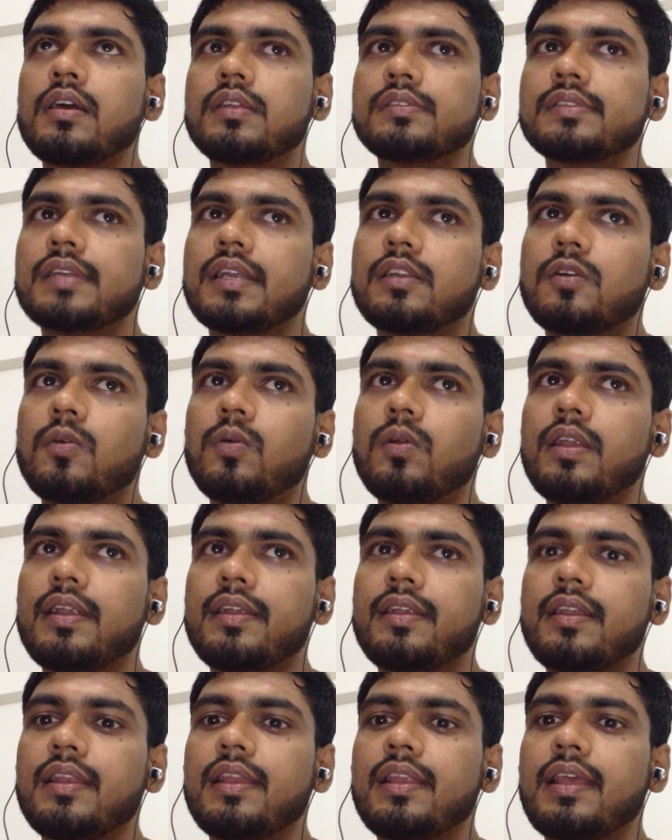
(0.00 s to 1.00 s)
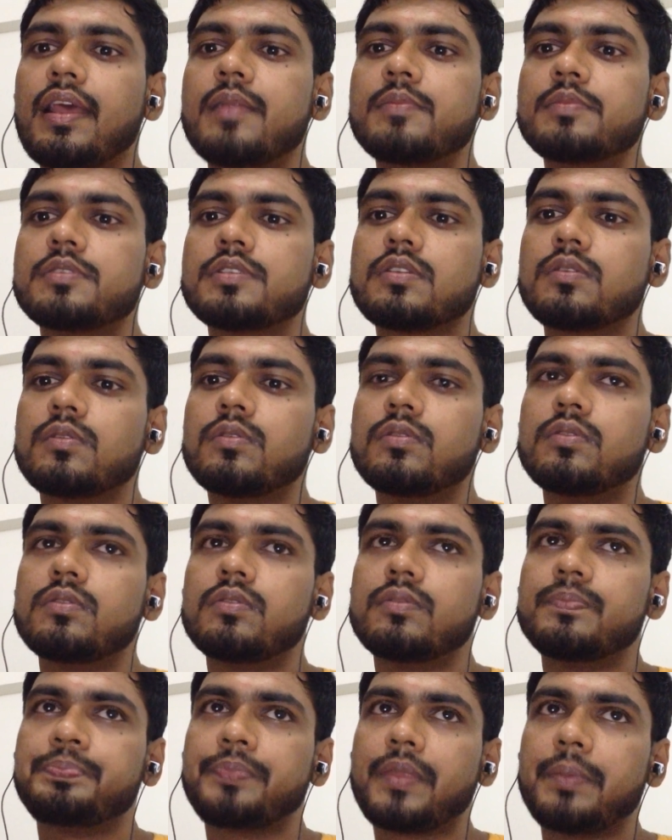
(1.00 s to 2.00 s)
that collateral helps to
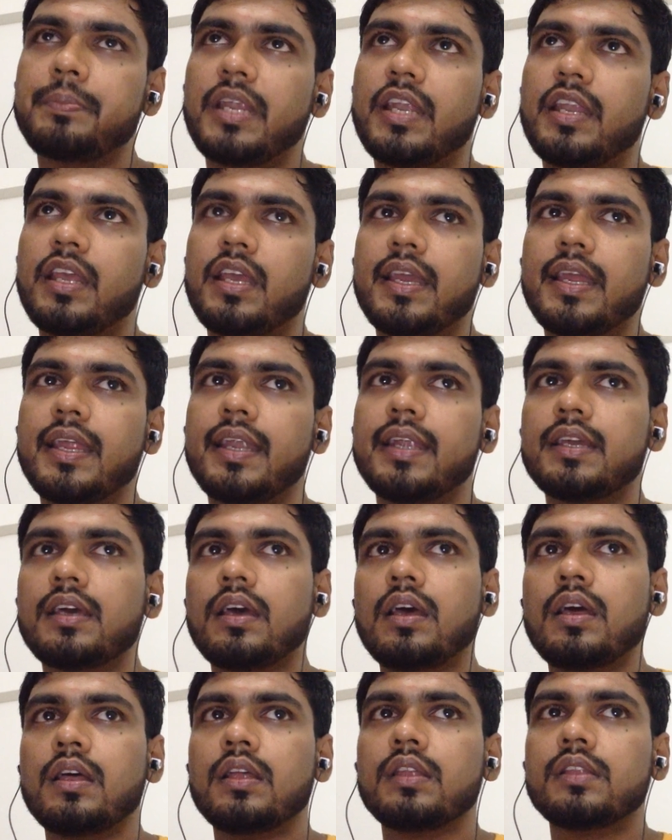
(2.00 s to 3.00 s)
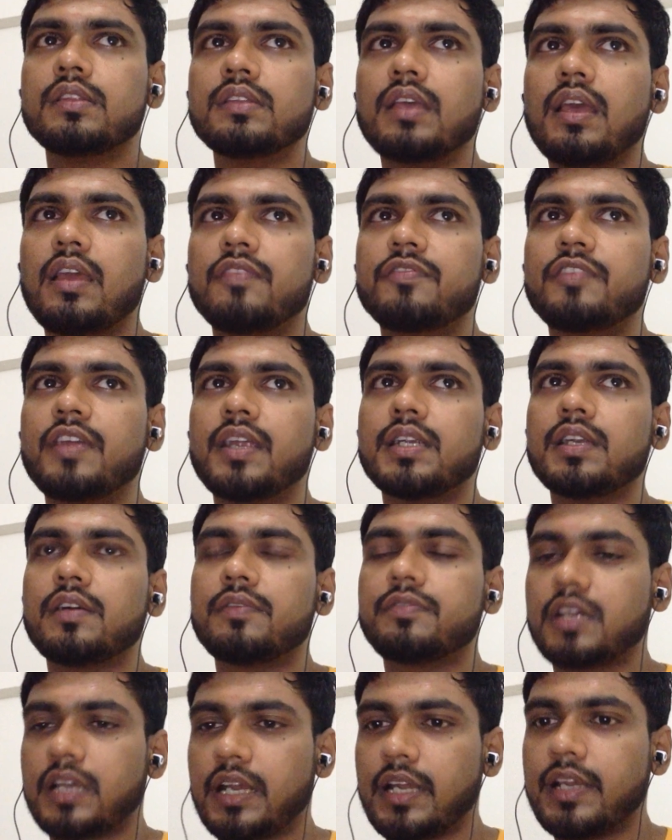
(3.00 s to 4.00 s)
mitigate the effect
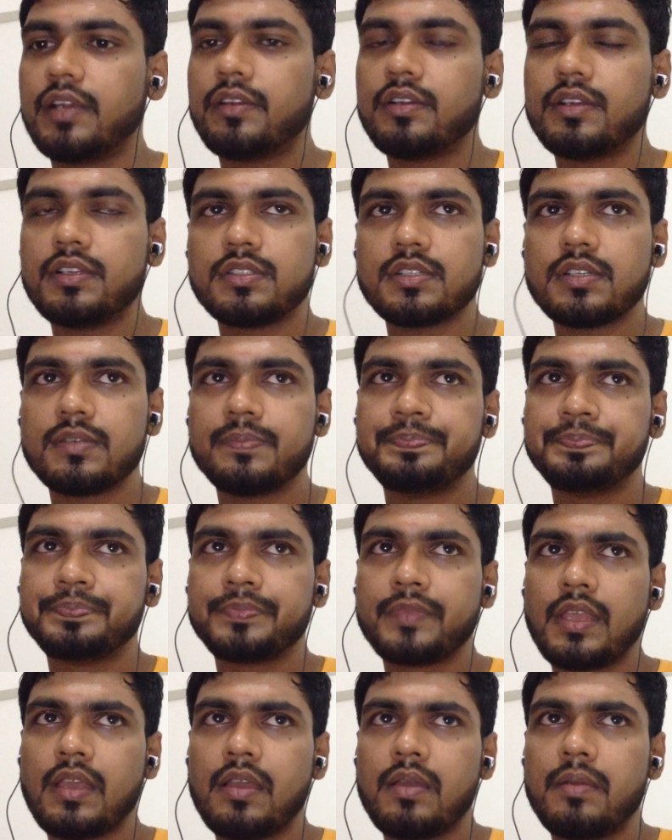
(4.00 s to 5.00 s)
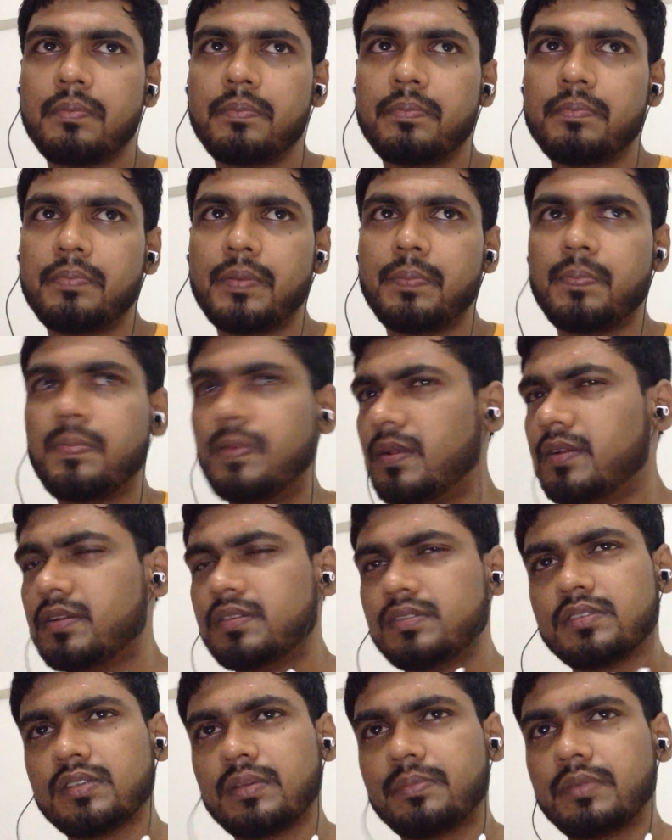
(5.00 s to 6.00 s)
of credit risk. People
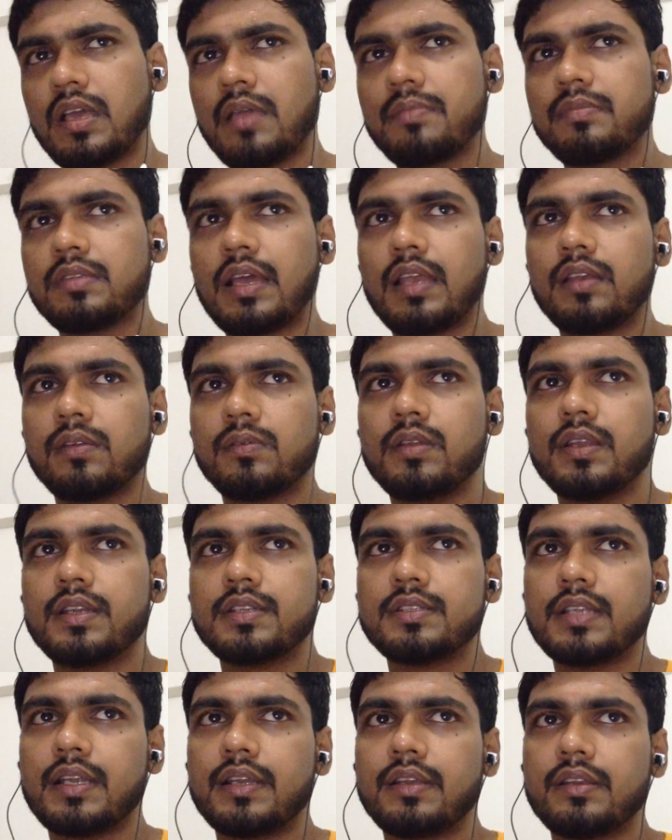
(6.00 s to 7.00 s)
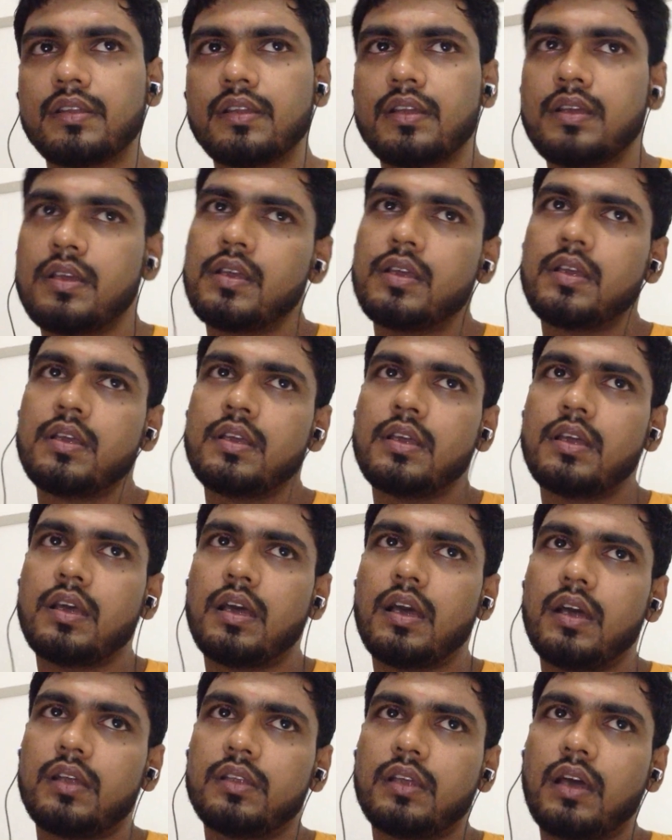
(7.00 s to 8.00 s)
sometimes calculates that
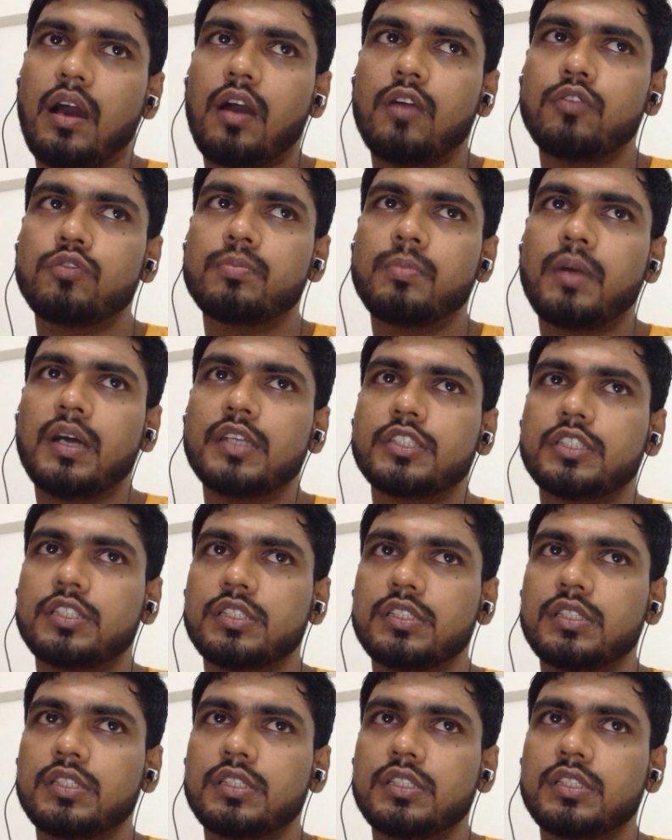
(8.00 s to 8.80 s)
how much